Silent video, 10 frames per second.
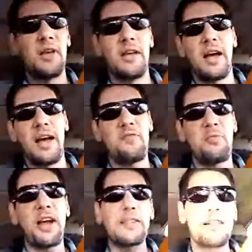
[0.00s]
I have
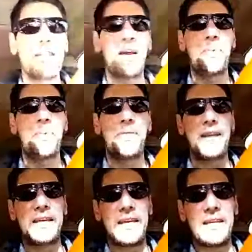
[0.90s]
practically a pathetic
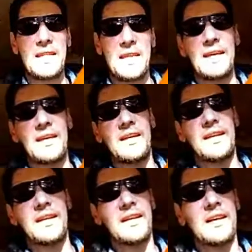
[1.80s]
kindling
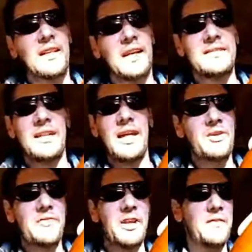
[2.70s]
collection. I don't
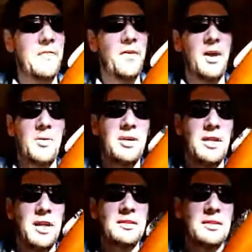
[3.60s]
even have a firewood
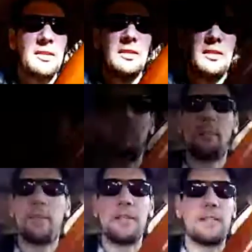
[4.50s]
collection,
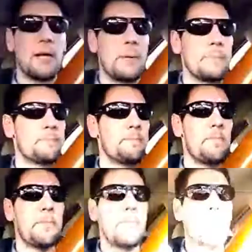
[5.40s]
but
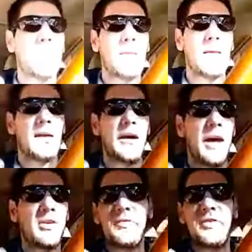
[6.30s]
I don't
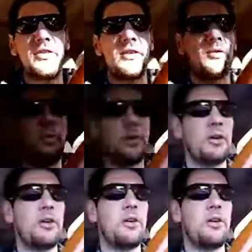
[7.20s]
have anything to burn